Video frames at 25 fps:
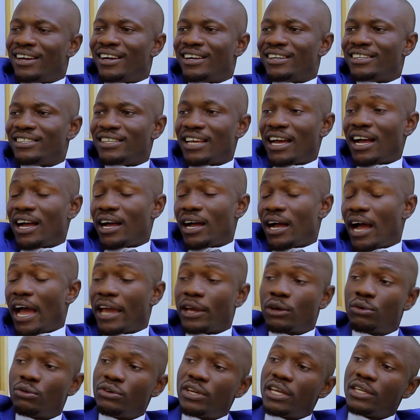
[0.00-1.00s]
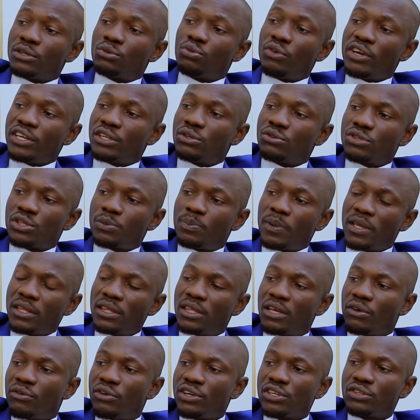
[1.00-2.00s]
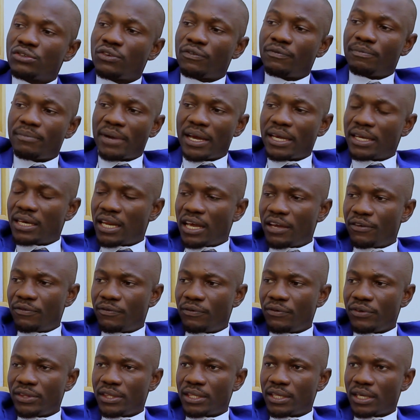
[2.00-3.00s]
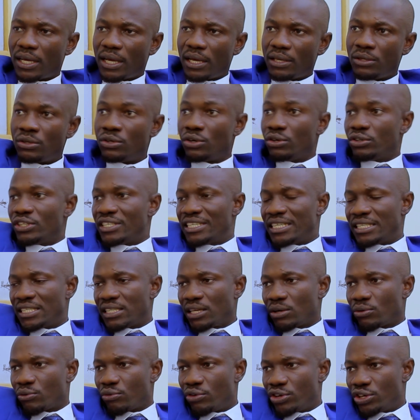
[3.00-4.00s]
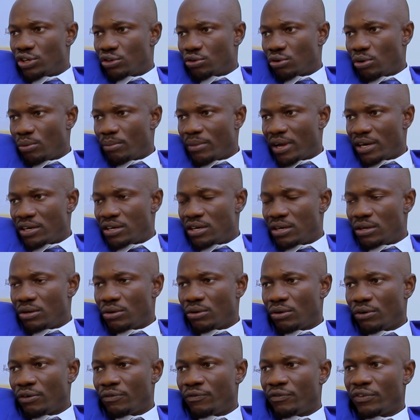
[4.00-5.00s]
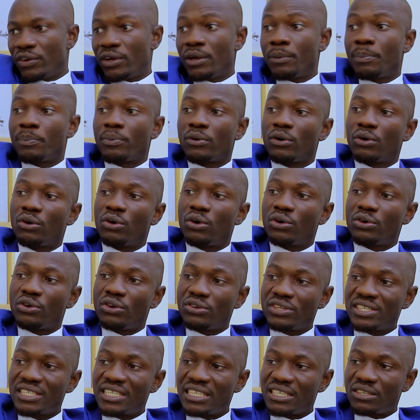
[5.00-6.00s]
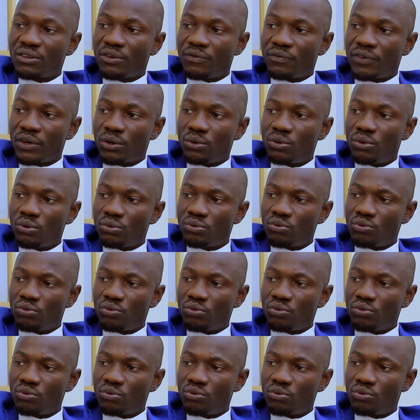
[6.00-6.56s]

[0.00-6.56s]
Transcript: Yeah, I couldn't wait to spend the rest of my life with her. You know, she's a critical material of a prognostic of a good